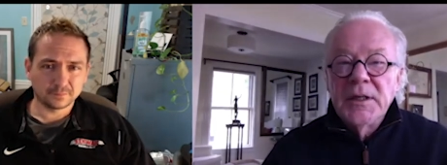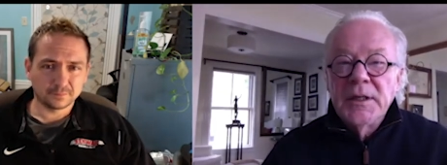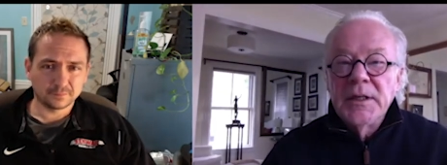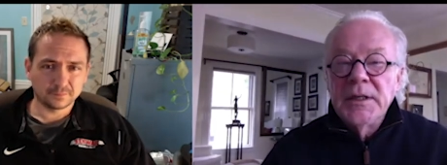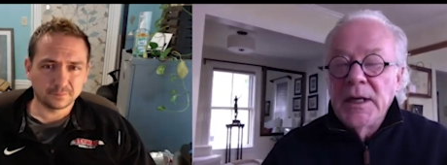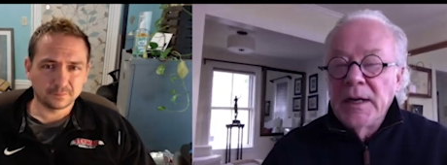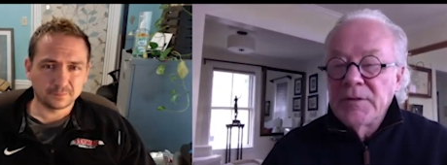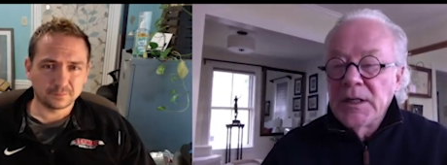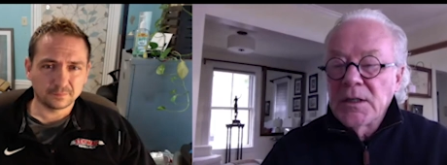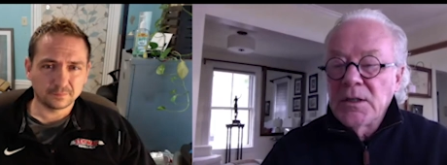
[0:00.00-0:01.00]
Speaker 1: And I've
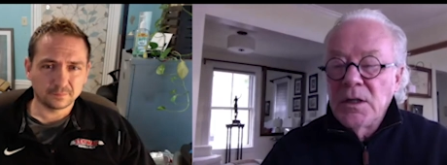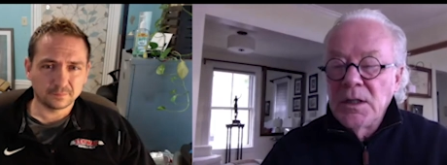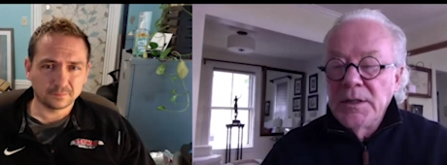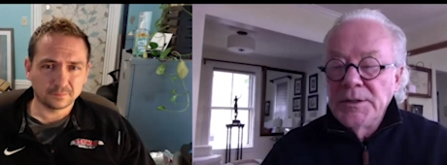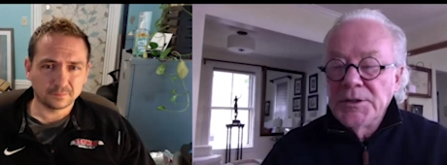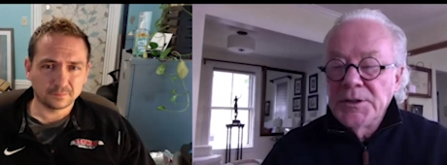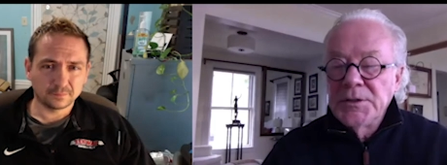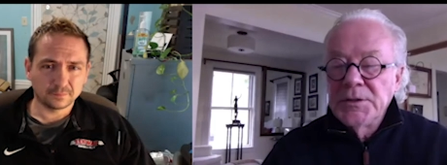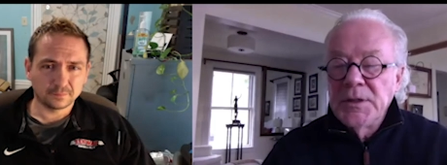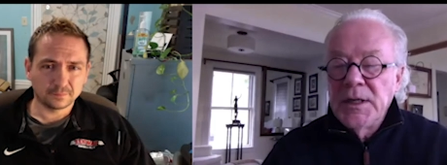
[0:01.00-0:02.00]
got a call in
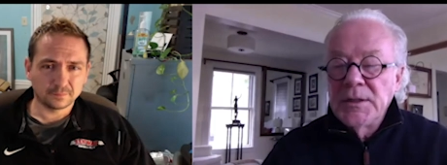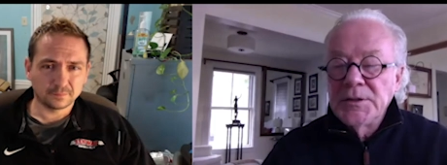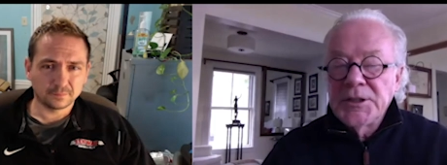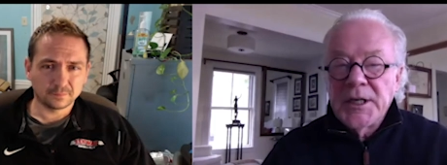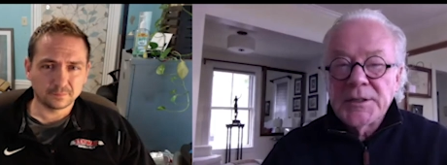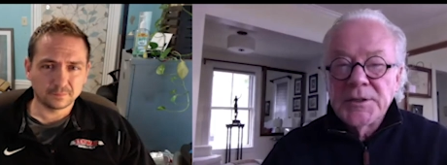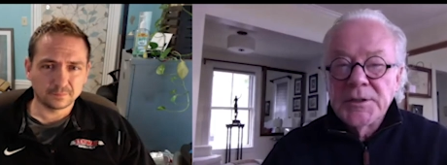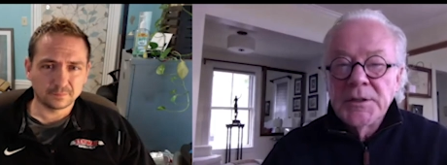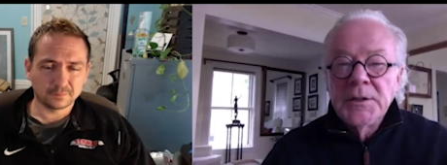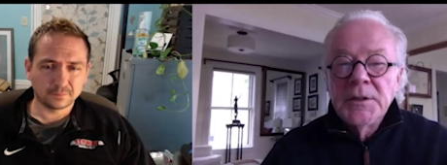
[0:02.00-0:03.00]
to Ellen Shachter.
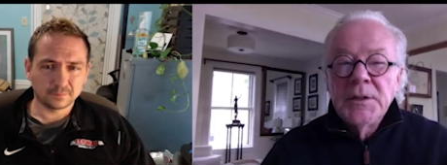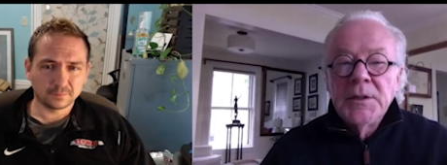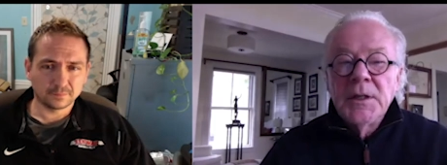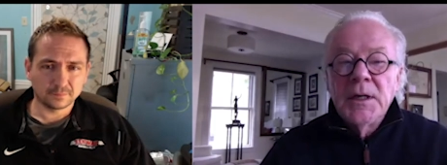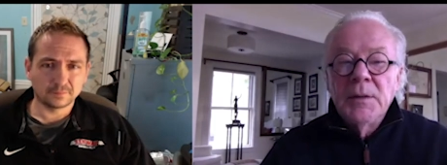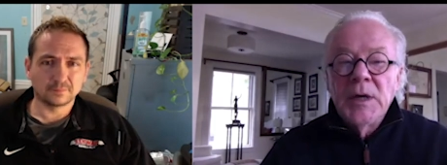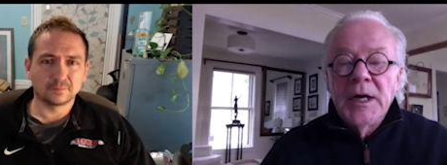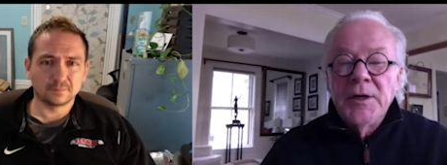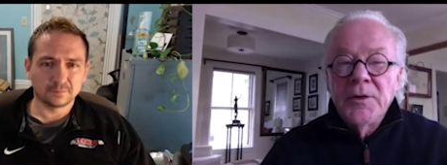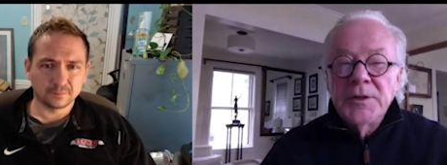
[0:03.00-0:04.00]
Um, I
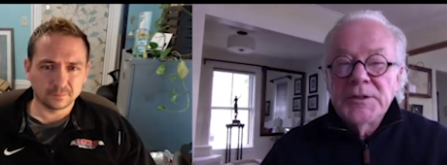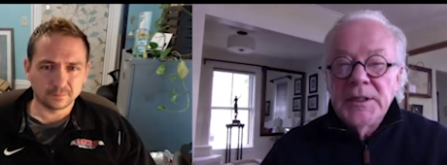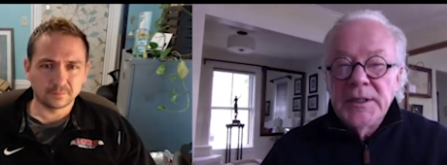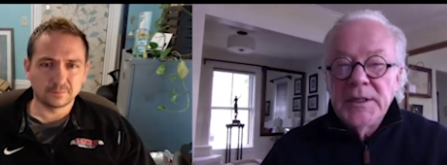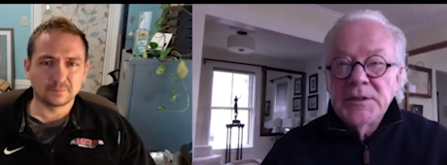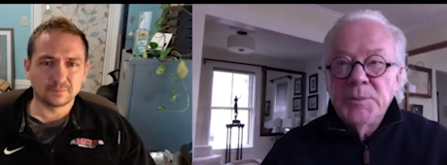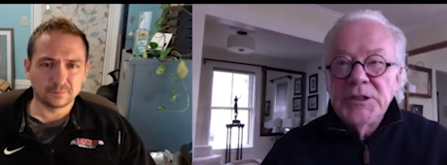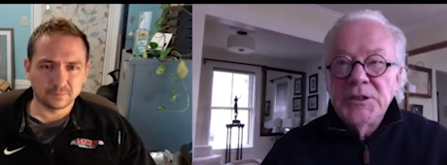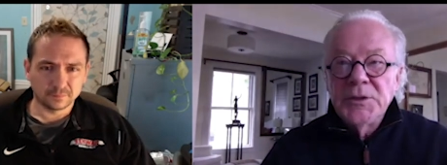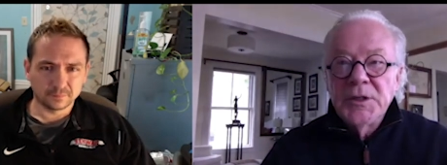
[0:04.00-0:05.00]
know the city has been
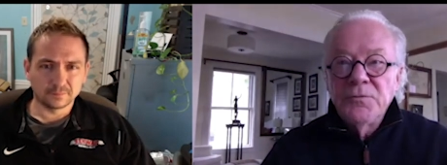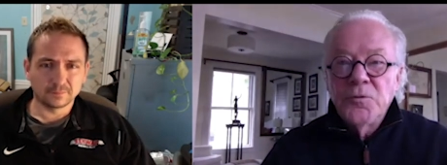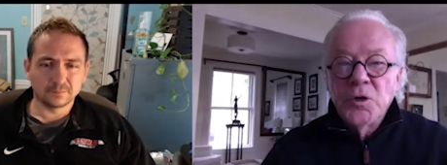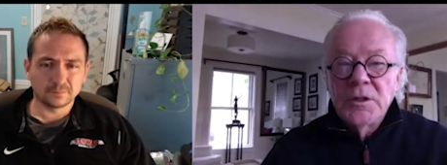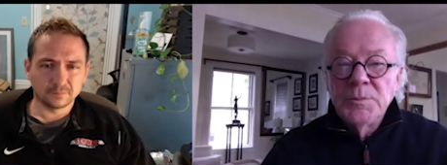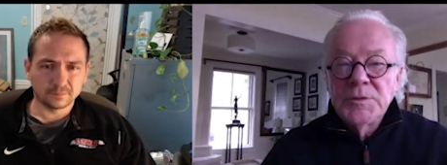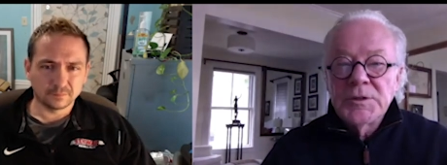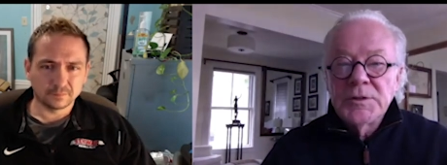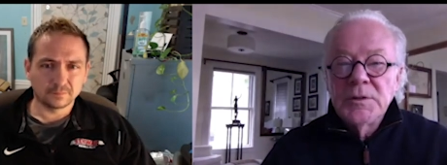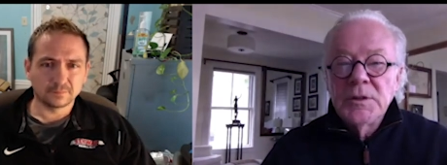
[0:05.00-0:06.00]
doing
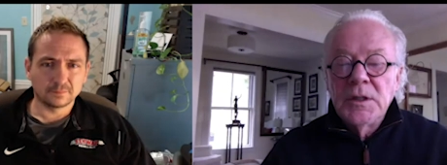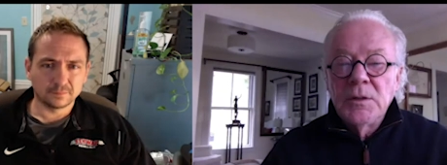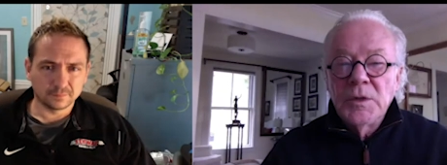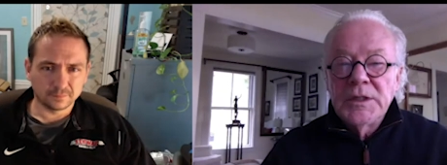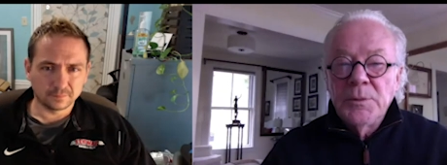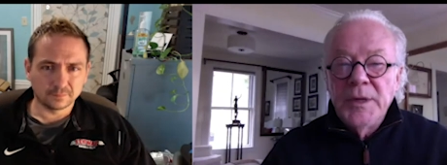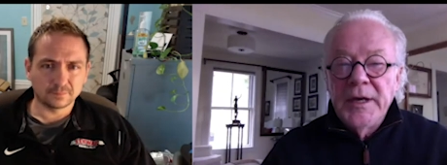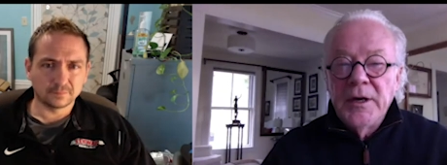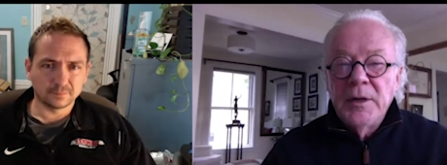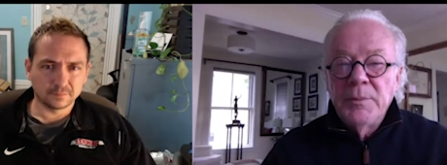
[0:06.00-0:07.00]
forums uh, with the
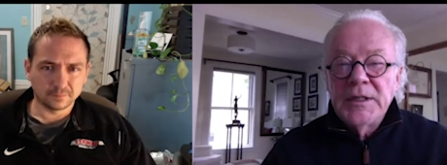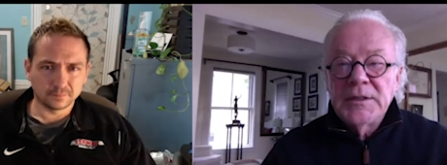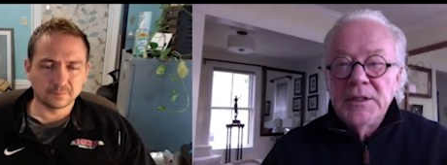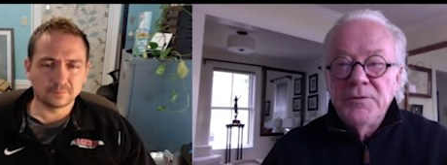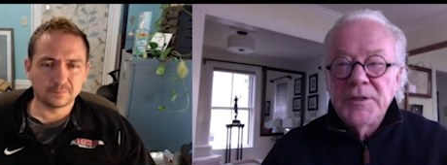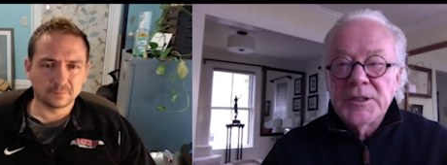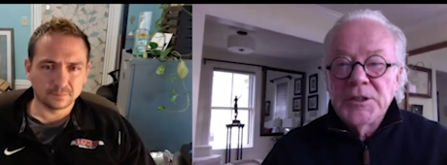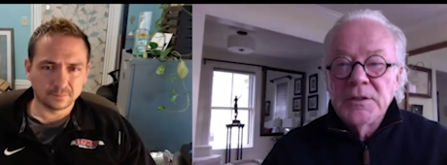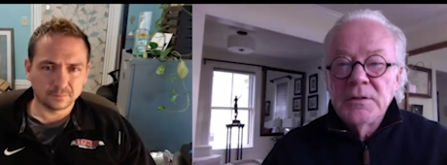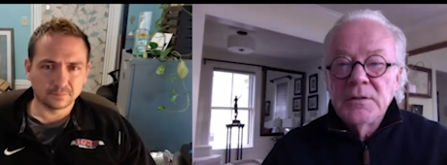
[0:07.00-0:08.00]
mayor about the
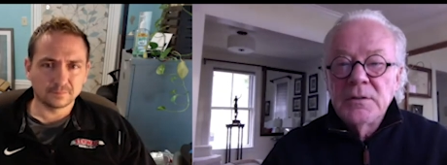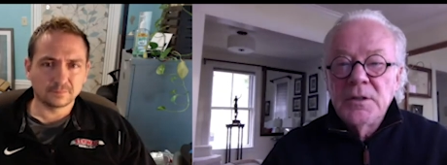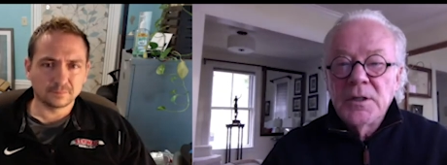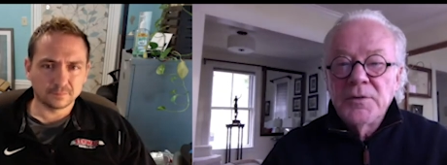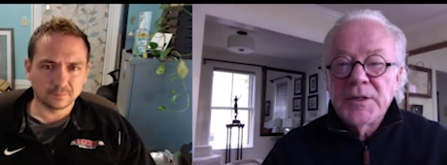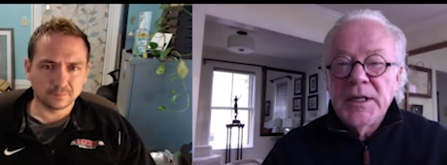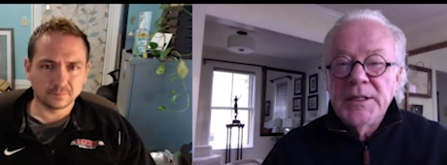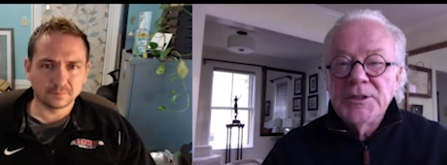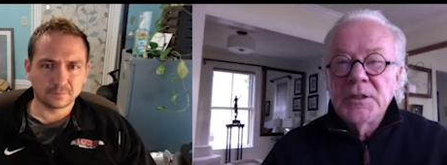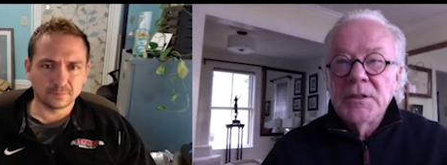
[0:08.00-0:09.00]
eviction
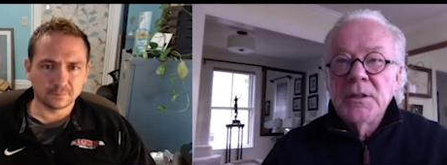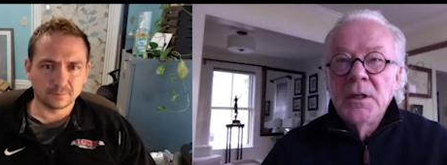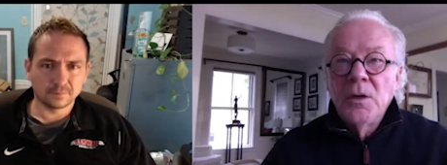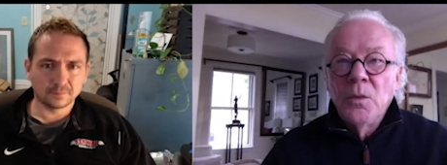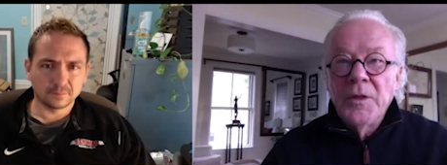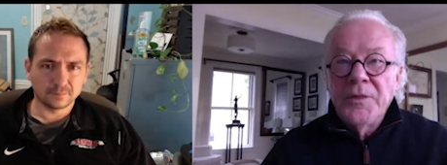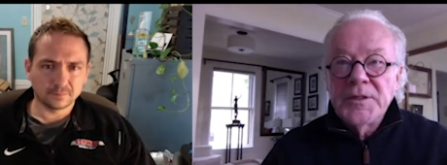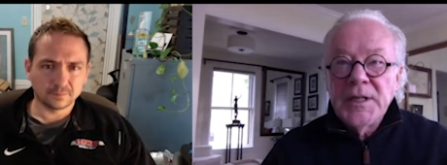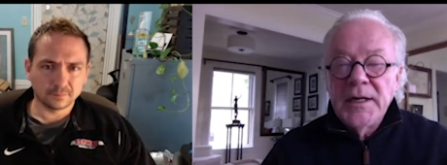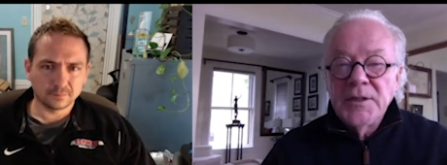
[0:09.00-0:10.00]
notification, what the
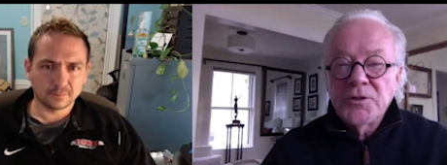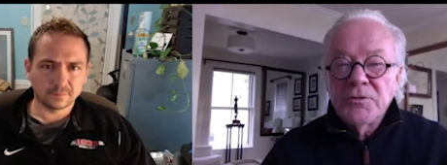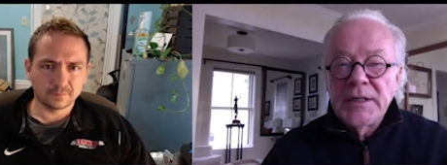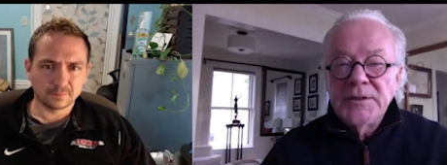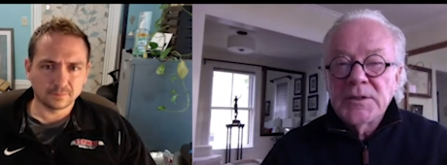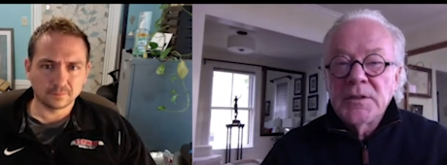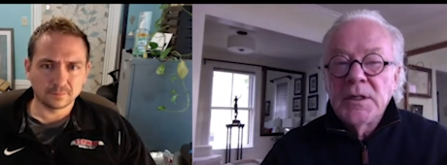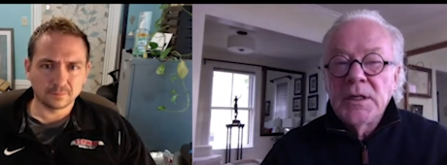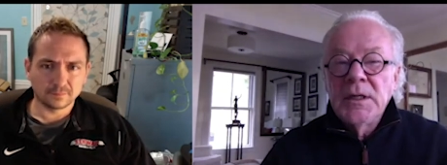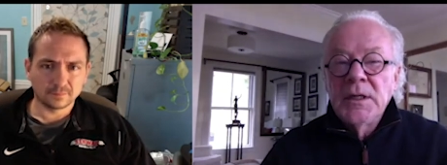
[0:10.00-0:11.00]
tenants' rights are,